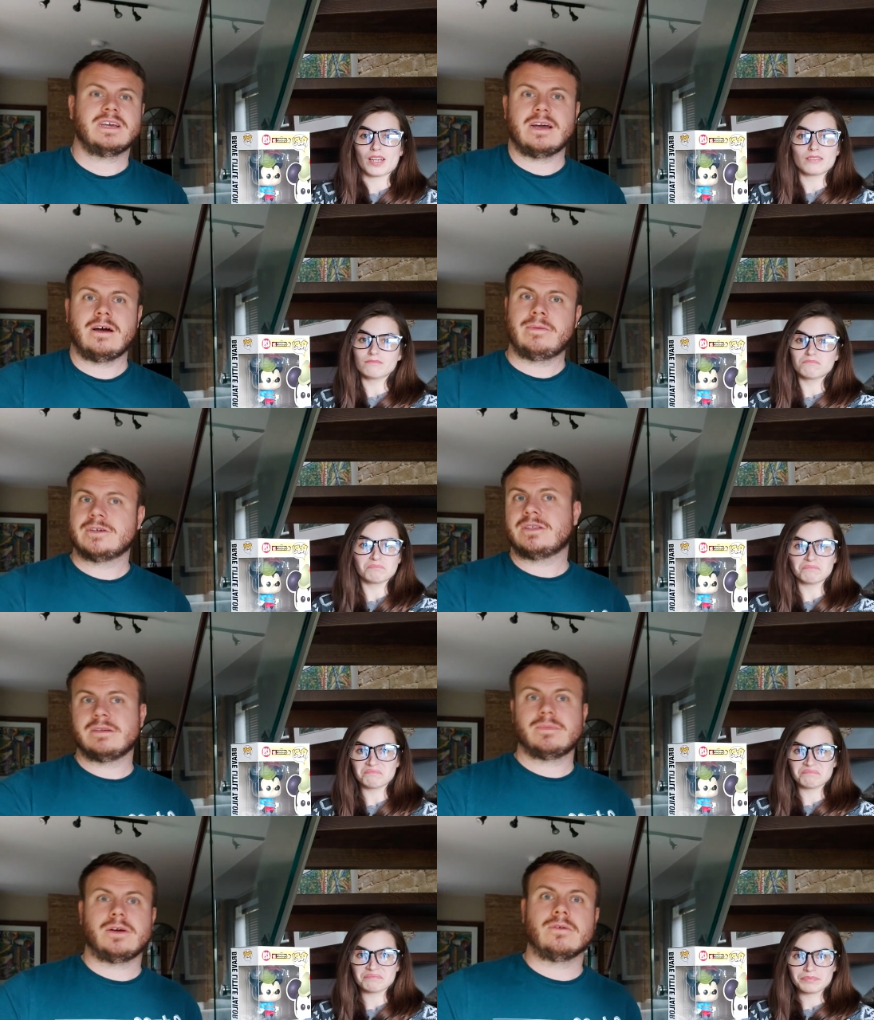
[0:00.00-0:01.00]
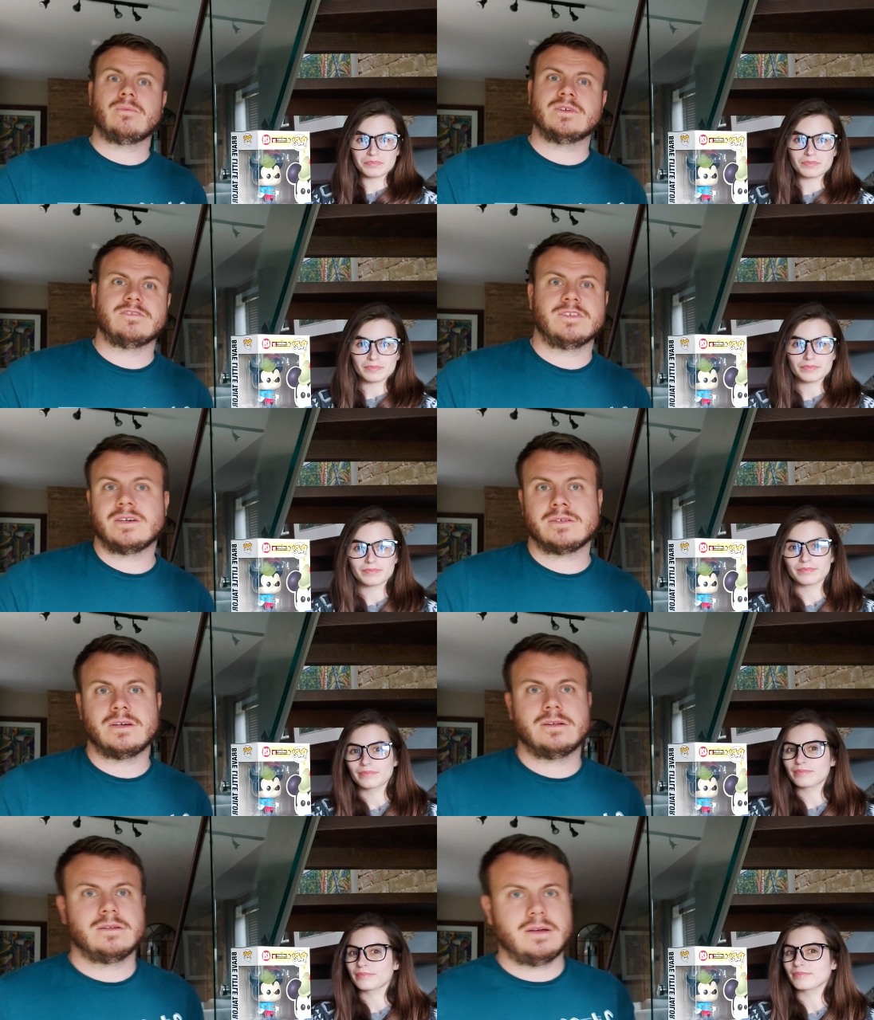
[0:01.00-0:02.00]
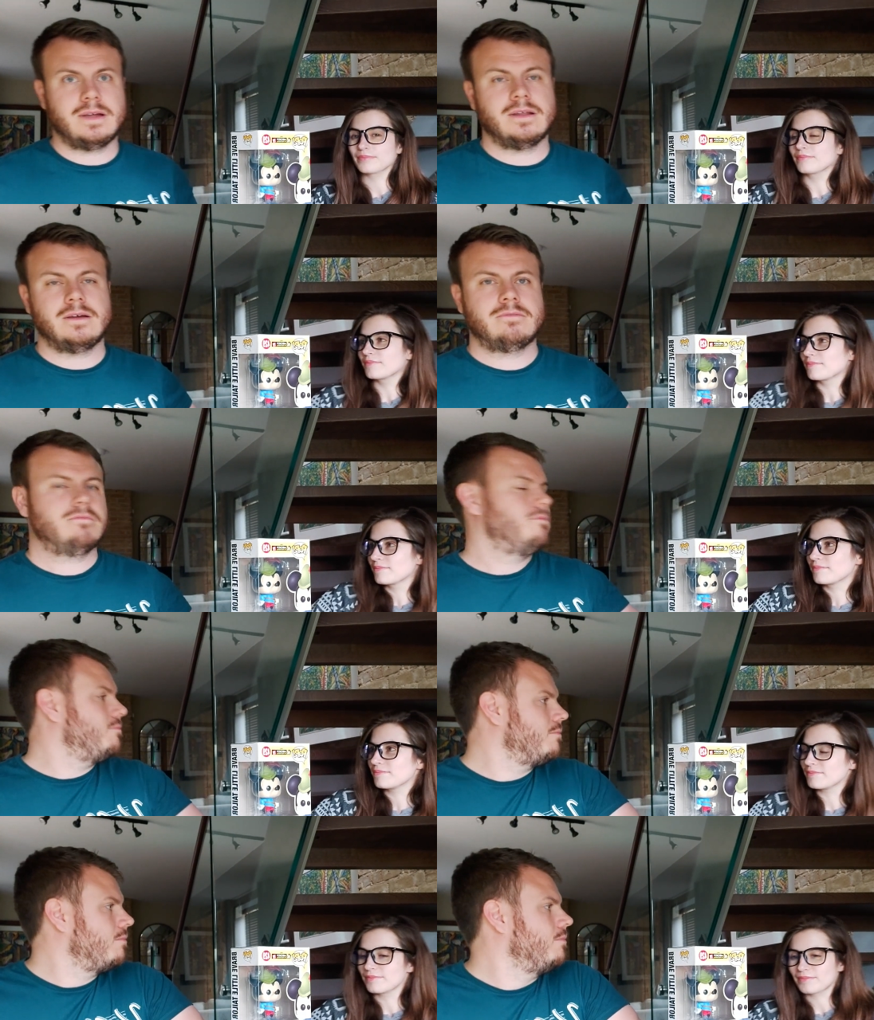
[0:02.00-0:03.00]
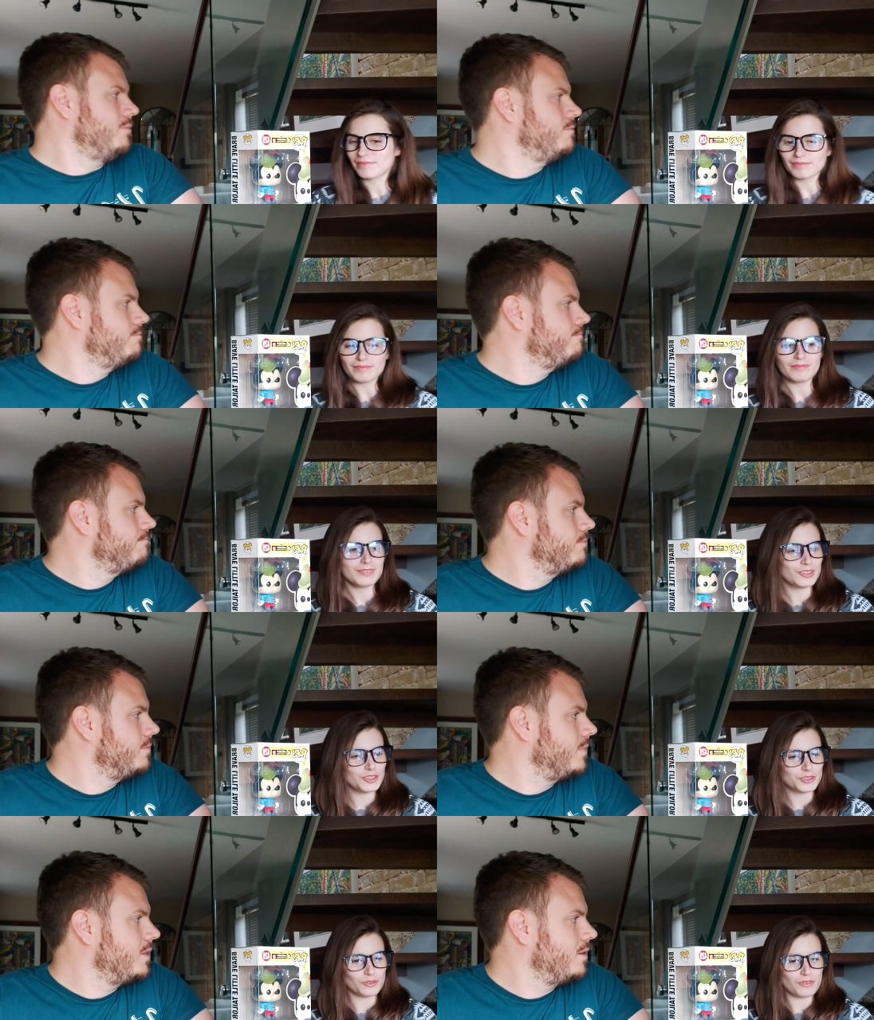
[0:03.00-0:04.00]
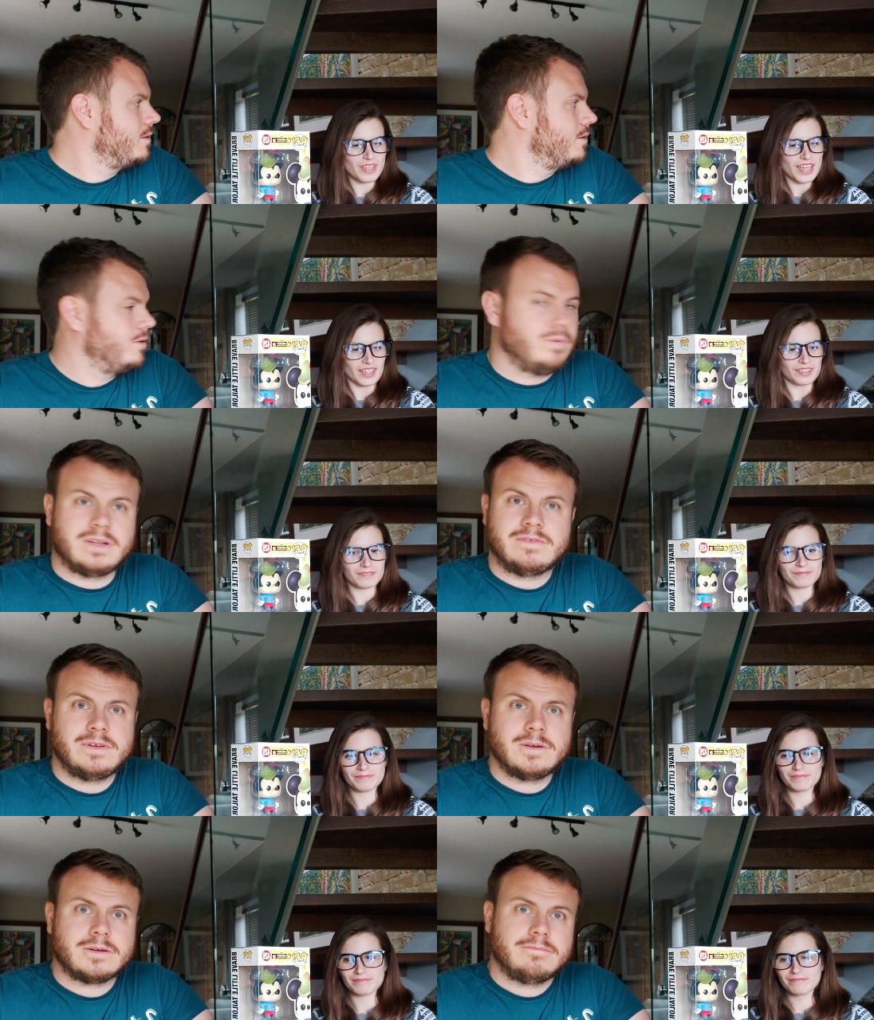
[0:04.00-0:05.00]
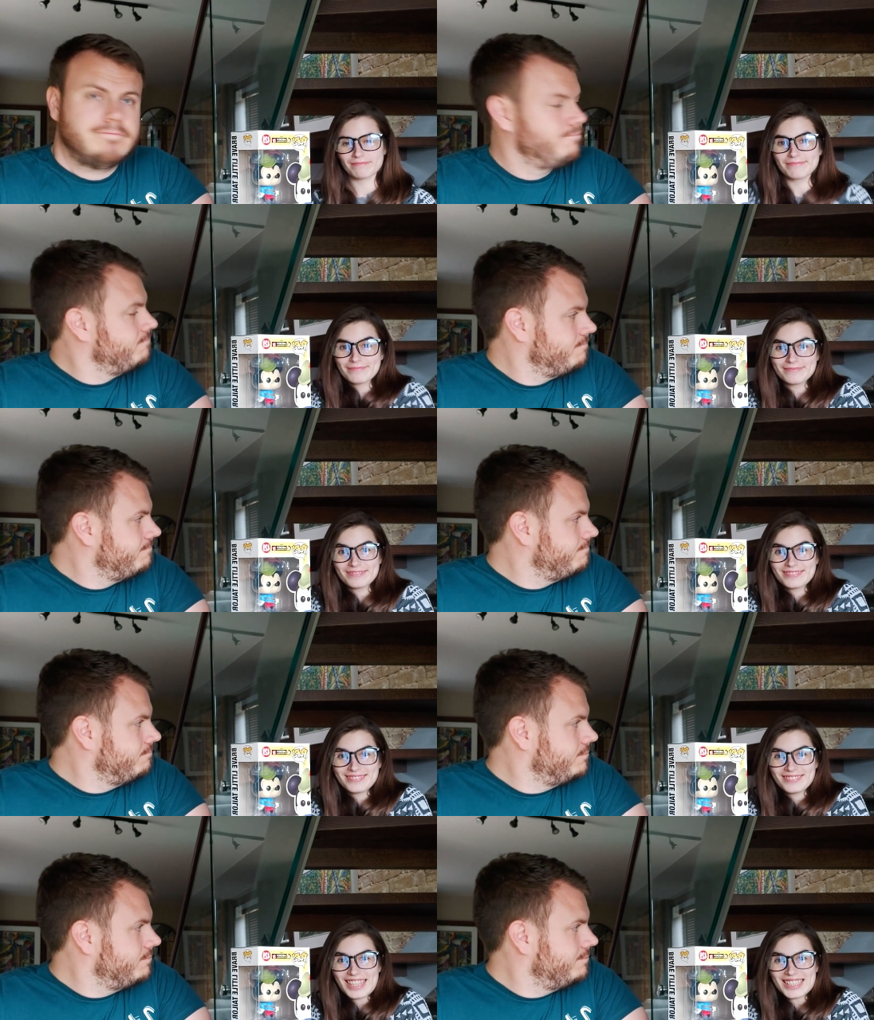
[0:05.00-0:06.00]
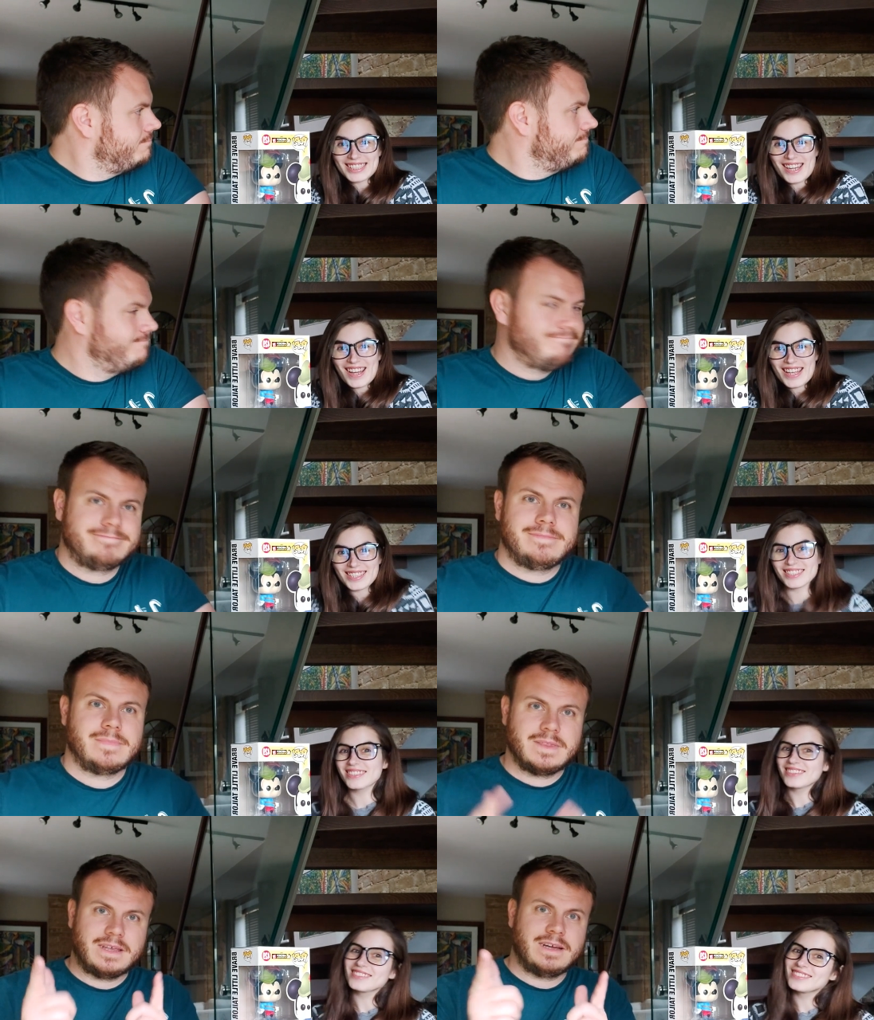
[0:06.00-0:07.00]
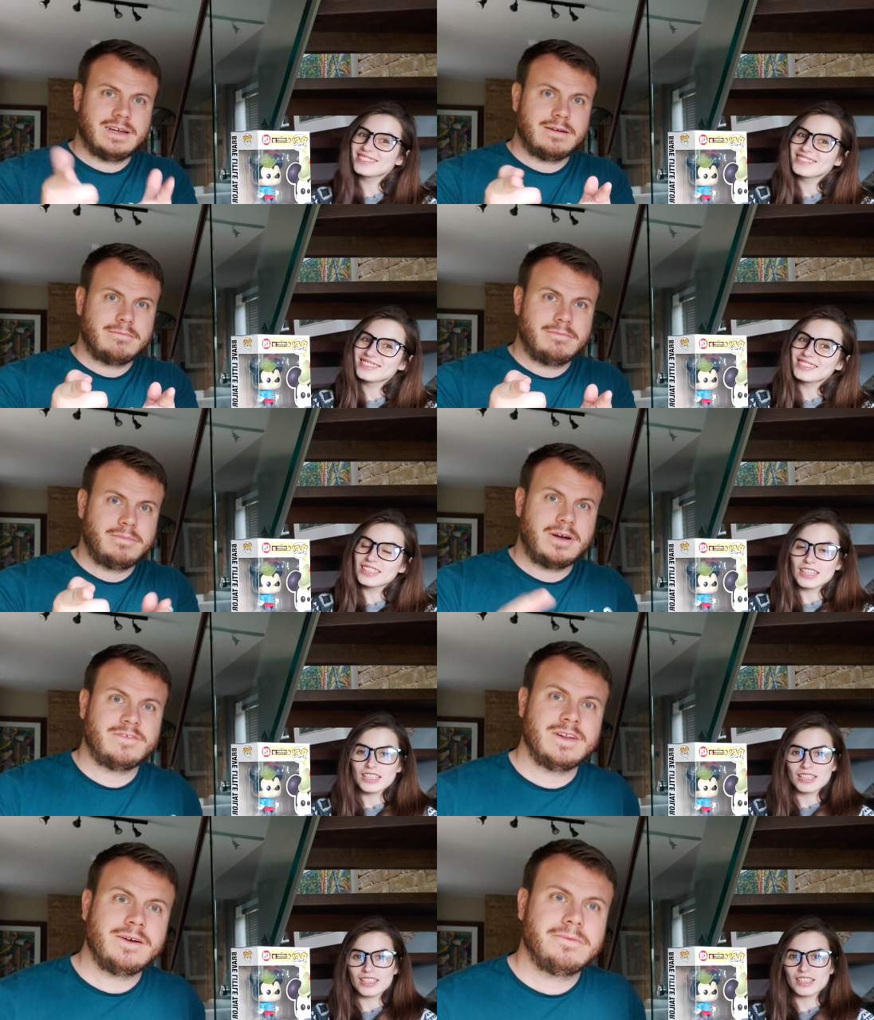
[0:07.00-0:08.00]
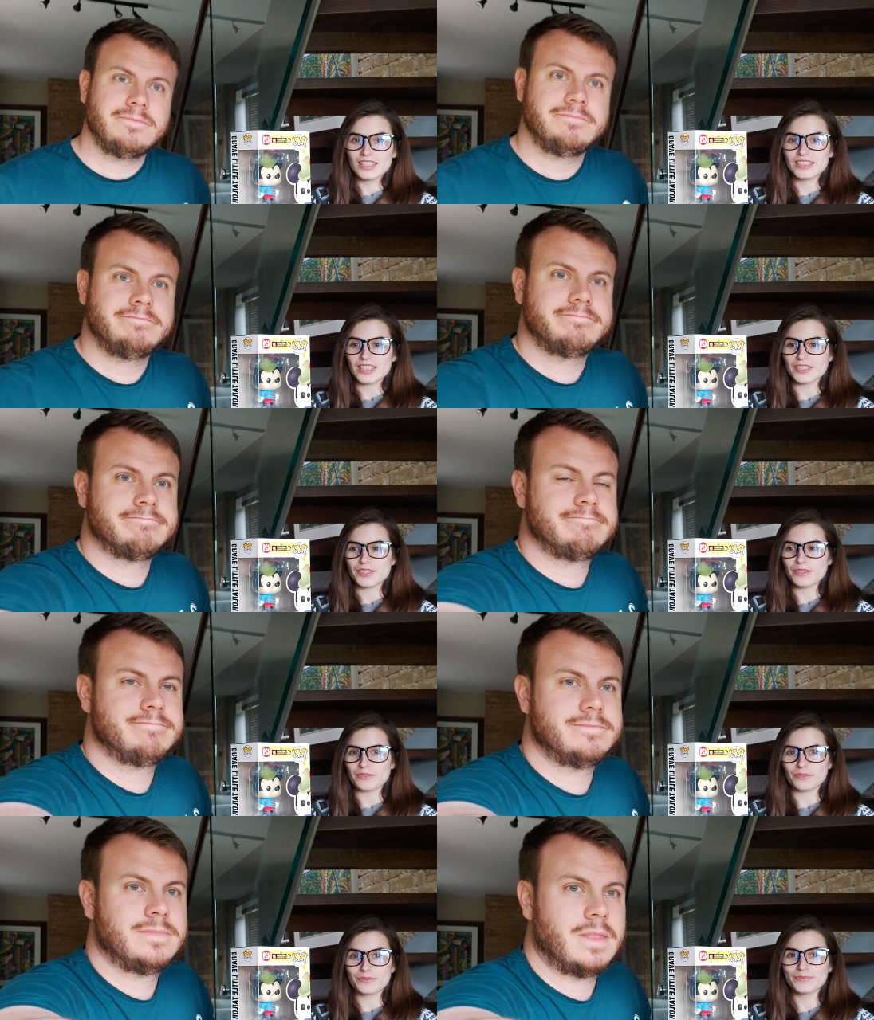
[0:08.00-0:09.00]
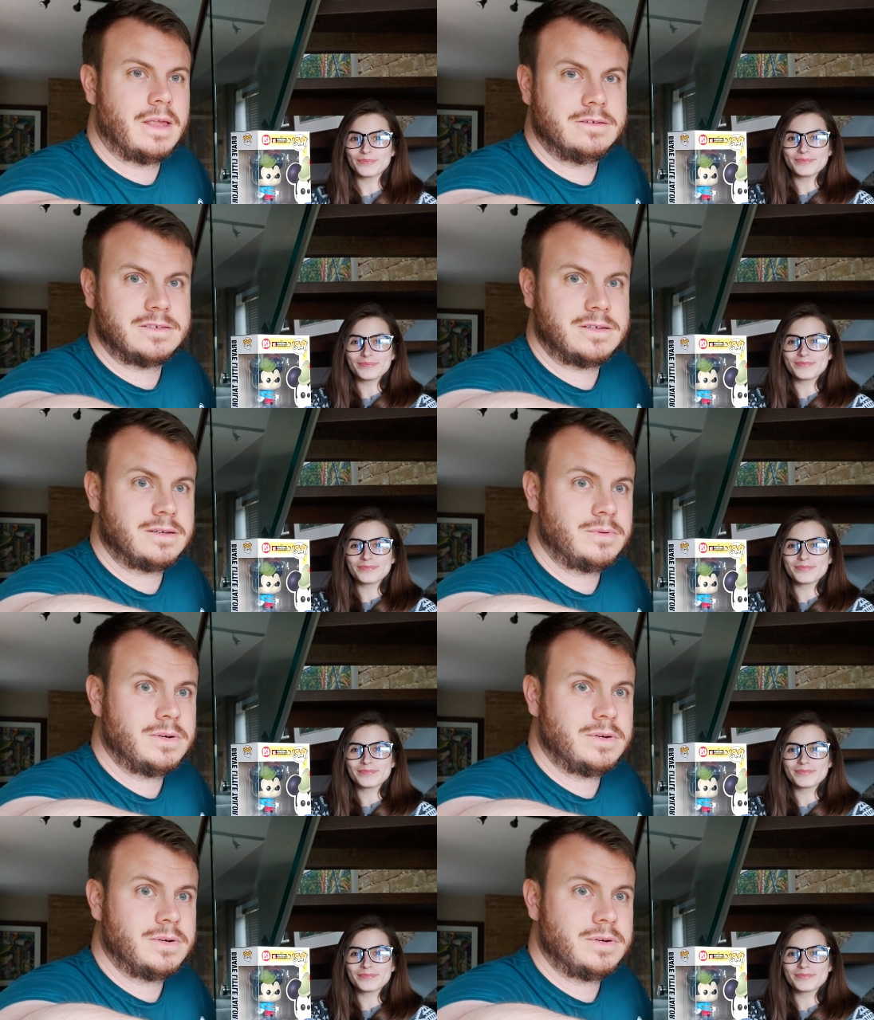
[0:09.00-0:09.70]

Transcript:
Speaker 1: yeah, I'll post something link below once the video's done, and uh,
Speaker 2: sure thing. We can have a look. Thanks, guys. Bye for now. See you soon.
Speaker 1: Certainly